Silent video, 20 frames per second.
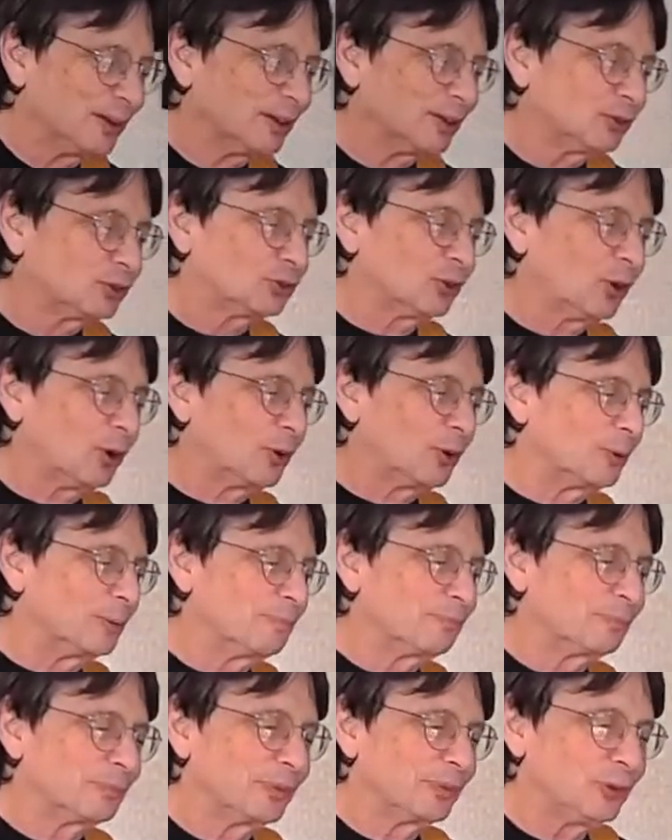So
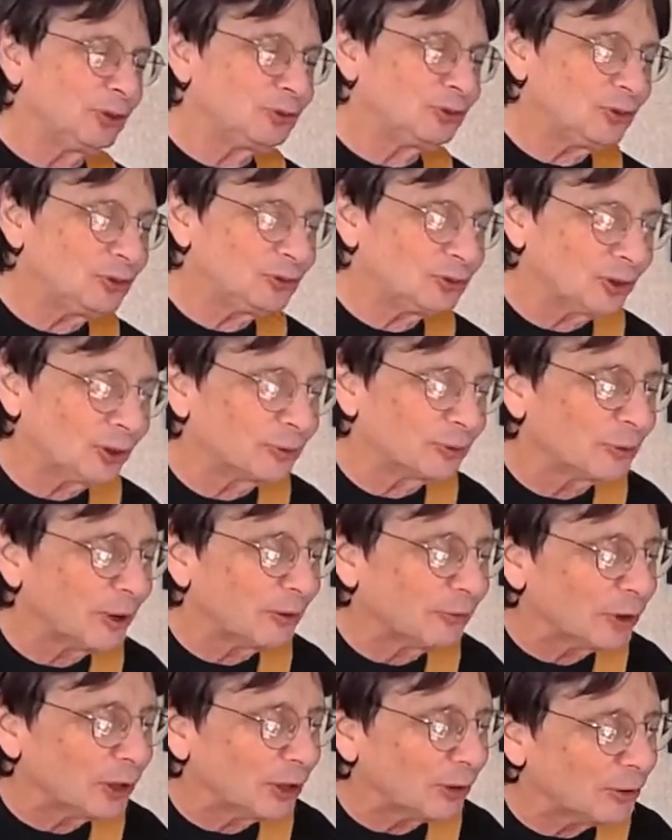this is a
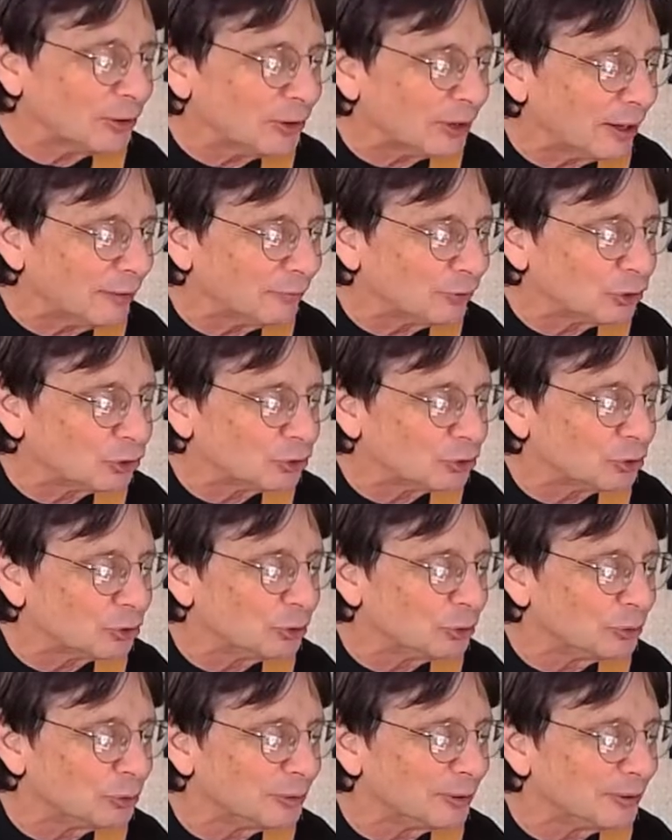Reverend Gary Davis
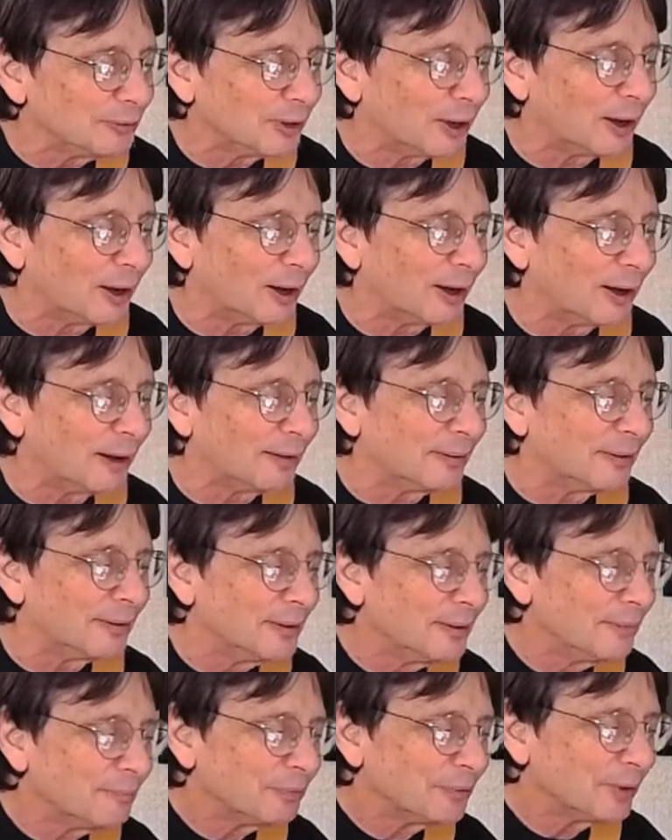tune.
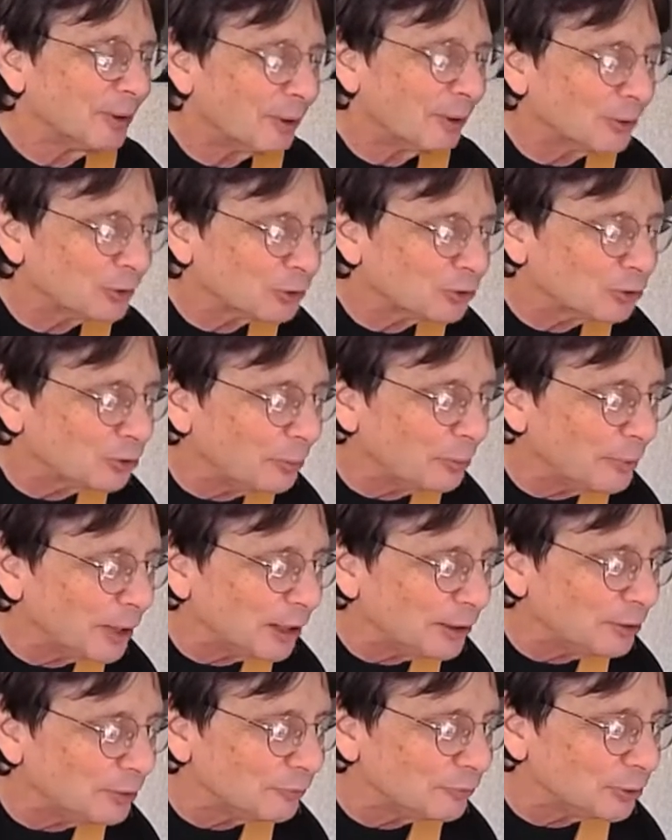There's so
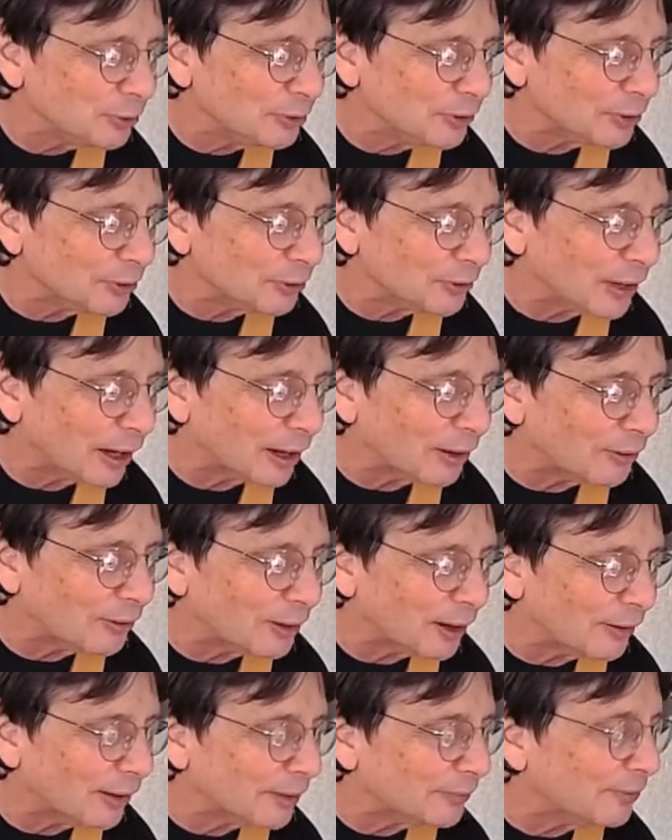many of you here
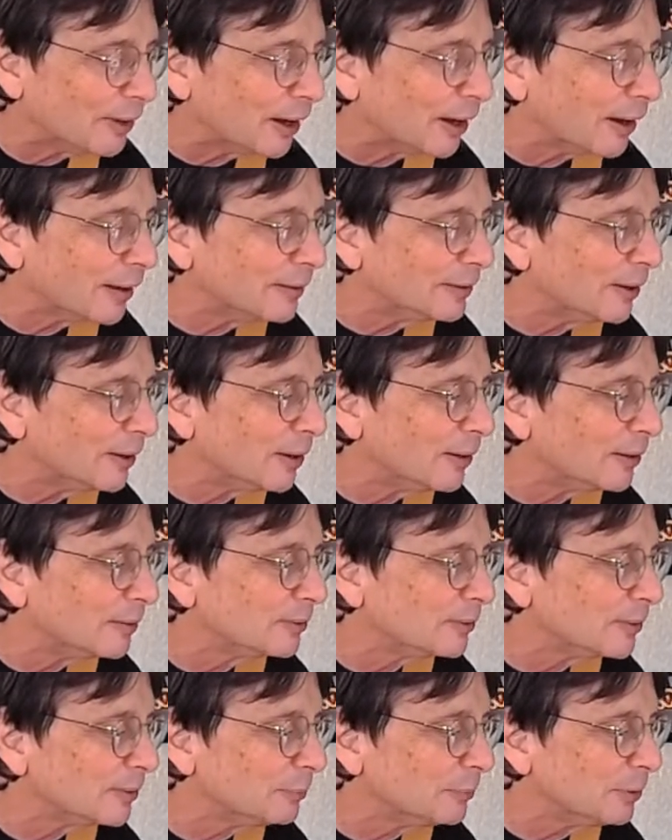now.
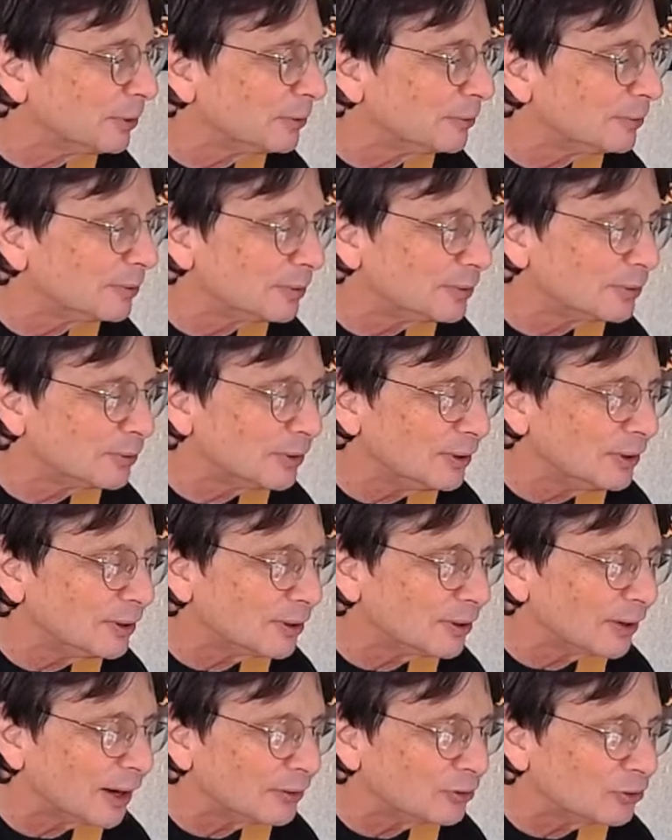Let me see
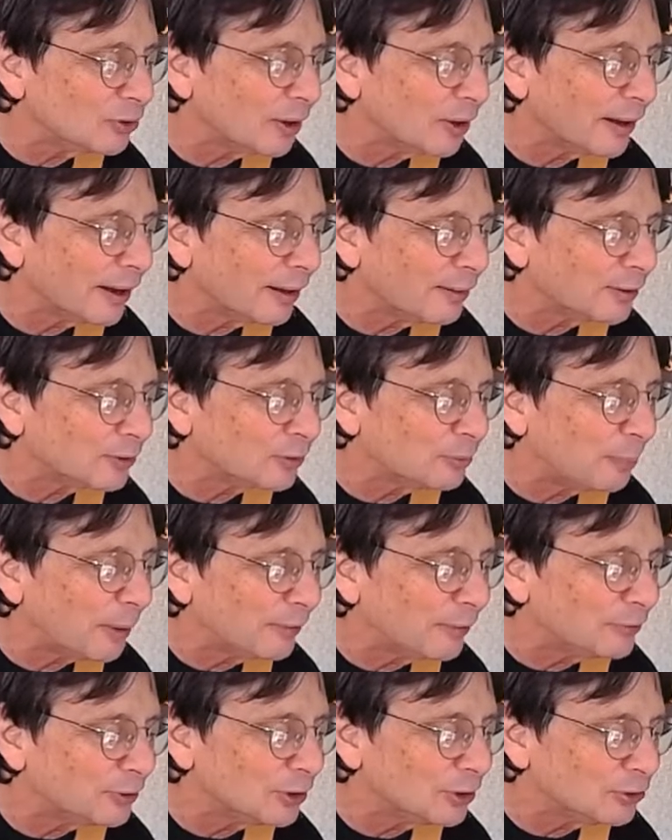here. I saw Alex
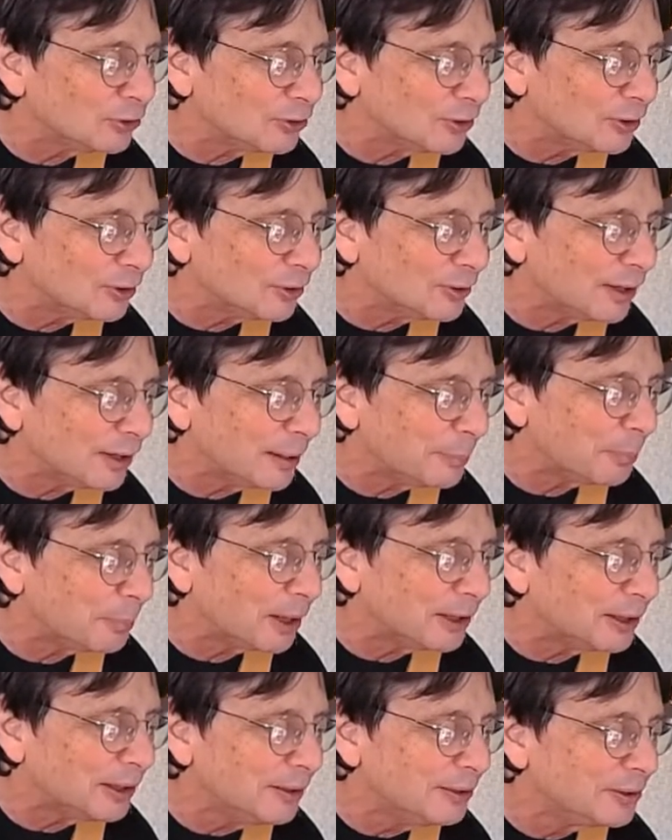Bevan is here. Hey,
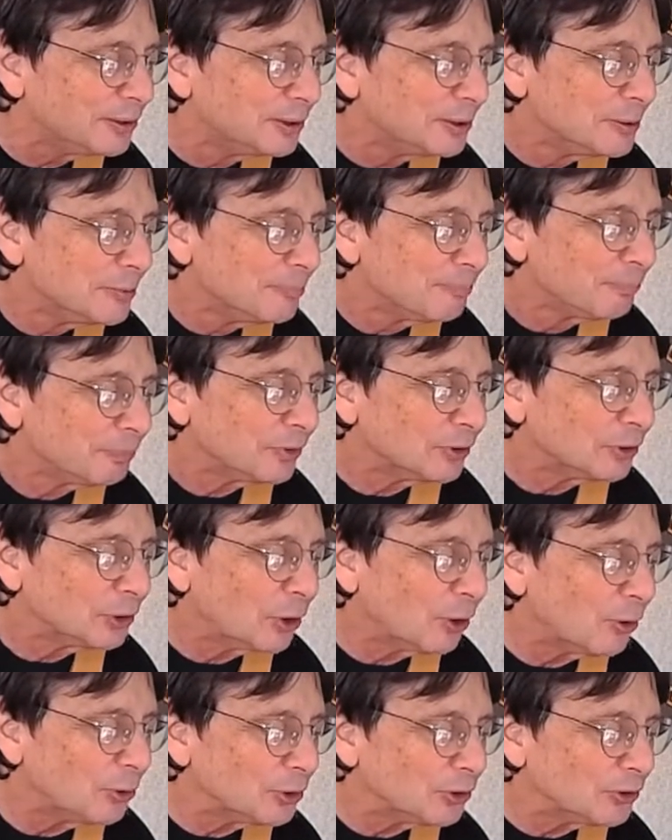buddy.
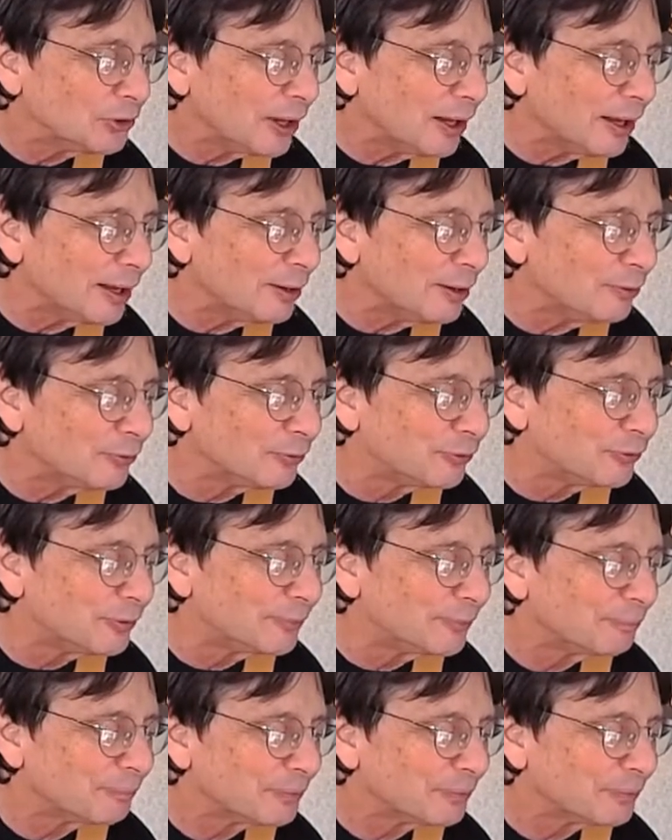Dakota Dave,